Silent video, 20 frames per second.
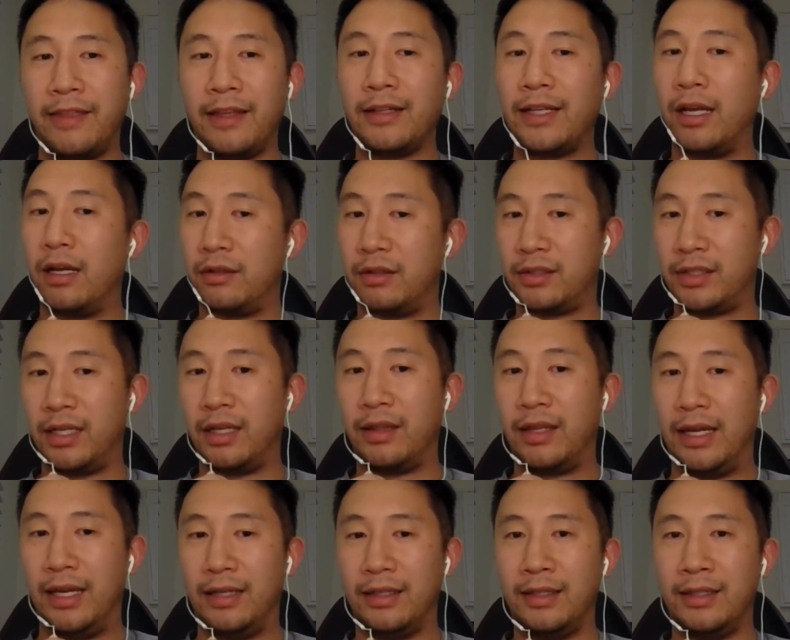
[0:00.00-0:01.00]
I think they understand
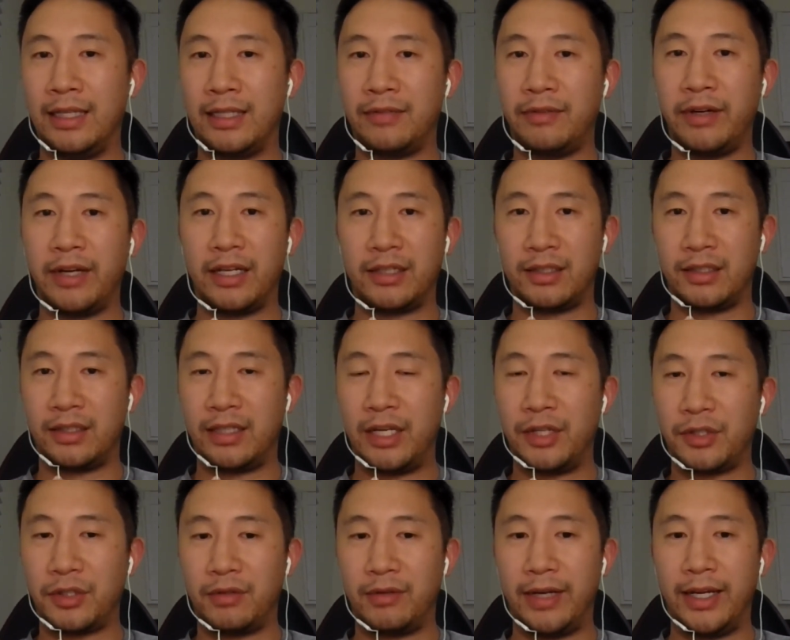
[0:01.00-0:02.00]
that. That's very
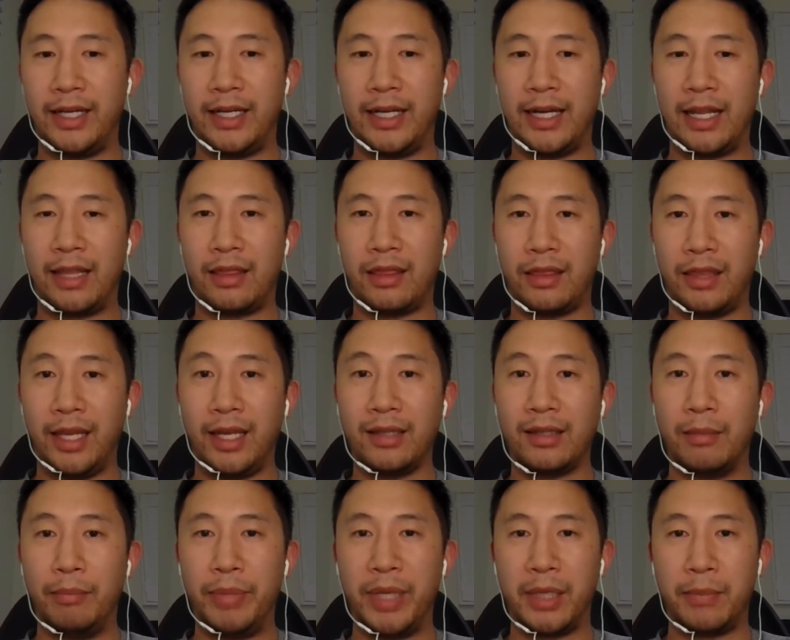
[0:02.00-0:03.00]
existential, right? And I think
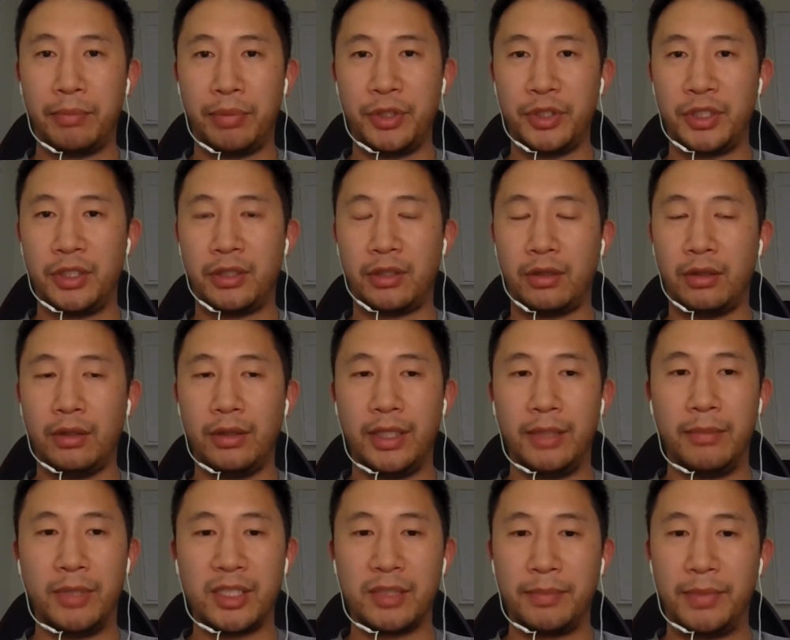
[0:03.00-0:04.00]
the big push internally
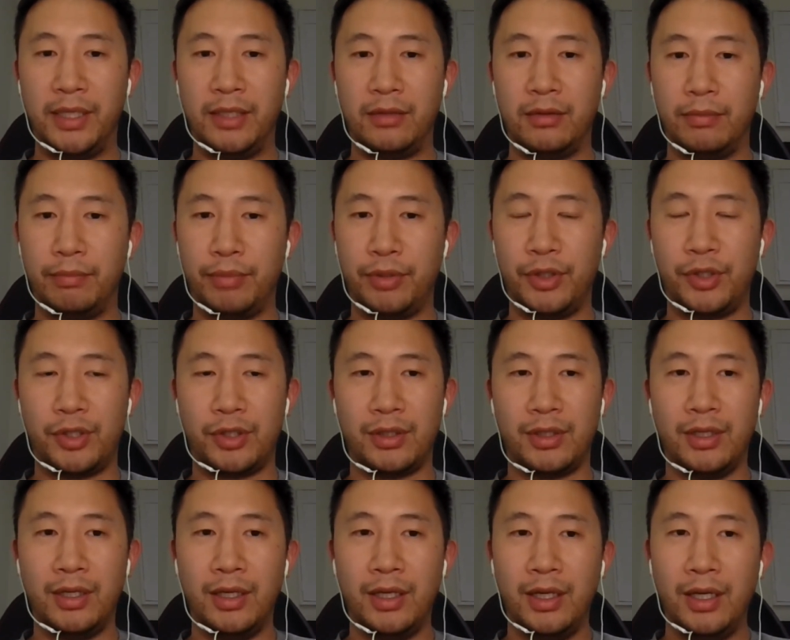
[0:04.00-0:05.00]
must be to push
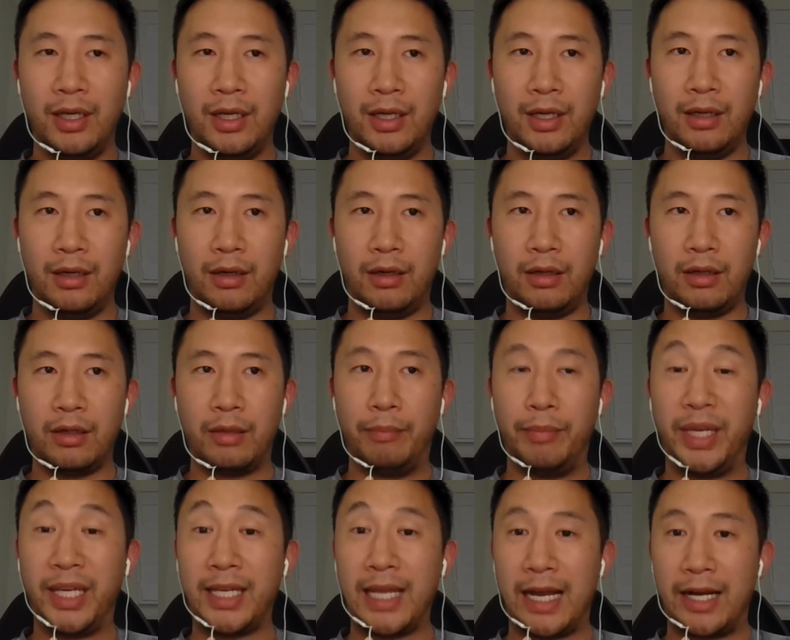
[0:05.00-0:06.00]
all the
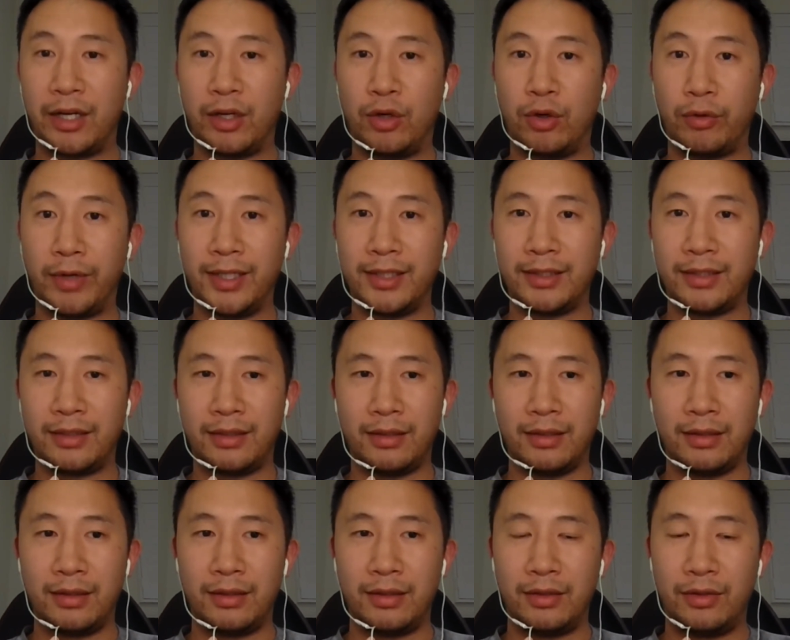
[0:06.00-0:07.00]
big categories
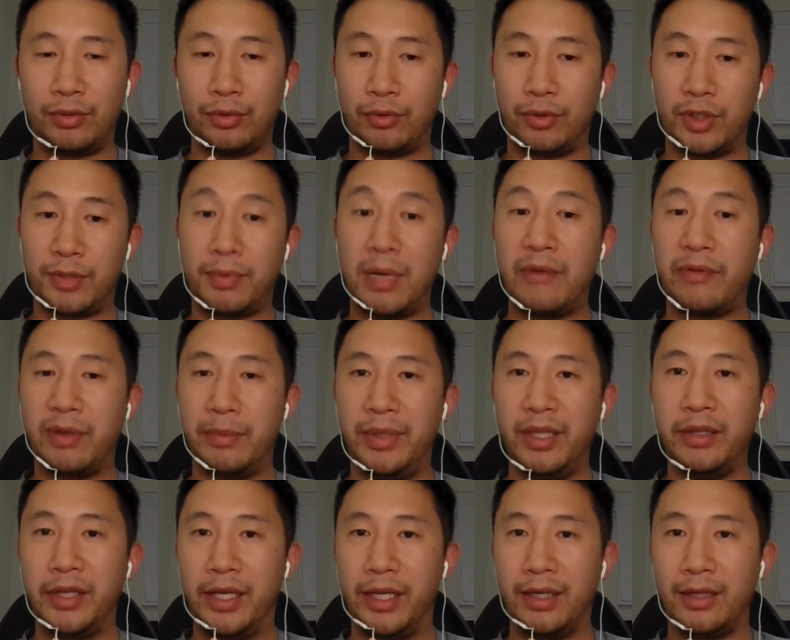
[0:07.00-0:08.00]
towards
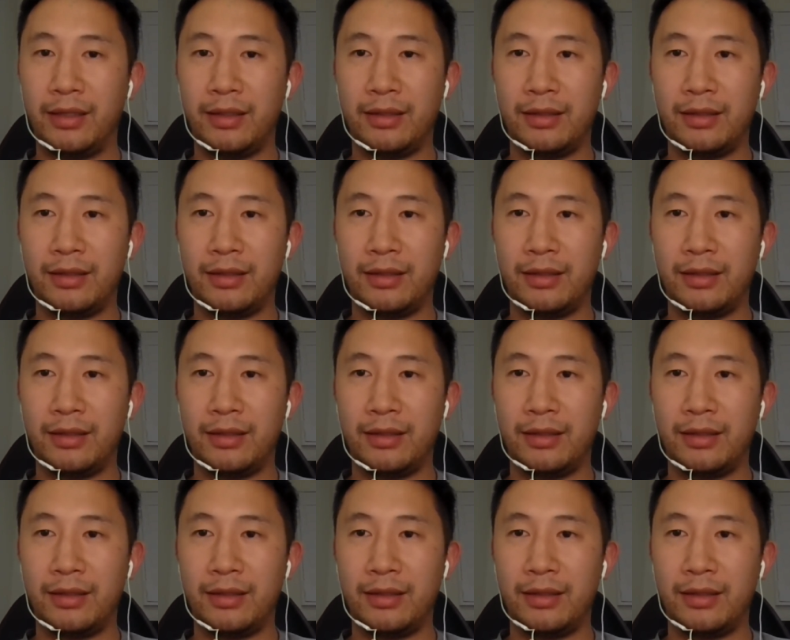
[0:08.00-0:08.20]
profitability.